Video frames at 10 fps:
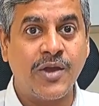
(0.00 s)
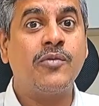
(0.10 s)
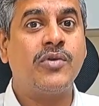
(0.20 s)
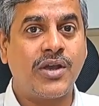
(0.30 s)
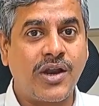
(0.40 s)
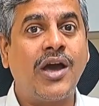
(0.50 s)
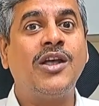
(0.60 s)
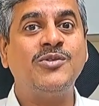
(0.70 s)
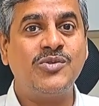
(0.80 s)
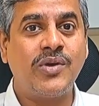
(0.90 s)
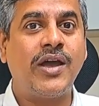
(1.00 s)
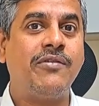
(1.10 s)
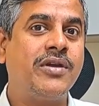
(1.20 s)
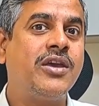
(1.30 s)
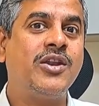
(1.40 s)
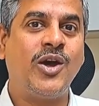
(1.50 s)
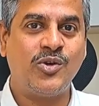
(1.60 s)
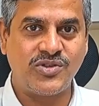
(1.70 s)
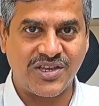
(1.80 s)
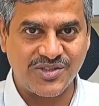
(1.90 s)
We are also having
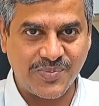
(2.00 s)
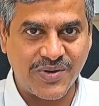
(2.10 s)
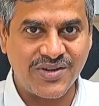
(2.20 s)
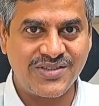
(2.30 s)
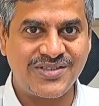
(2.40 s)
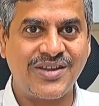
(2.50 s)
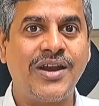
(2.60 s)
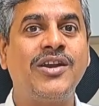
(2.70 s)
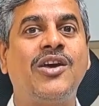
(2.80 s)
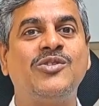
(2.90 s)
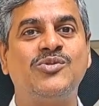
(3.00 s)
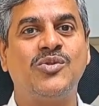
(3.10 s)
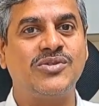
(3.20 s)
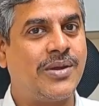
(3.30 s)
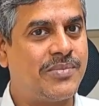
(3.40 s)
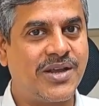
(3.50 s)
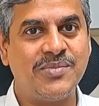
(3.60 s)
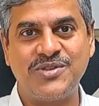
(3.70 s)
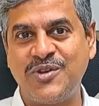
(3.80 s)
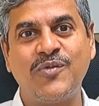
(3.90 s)
in-house experts and also
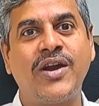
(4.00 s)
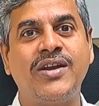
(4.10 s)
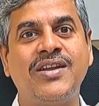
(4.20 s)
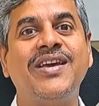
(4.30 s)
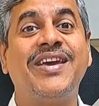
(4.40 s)
sometimes invite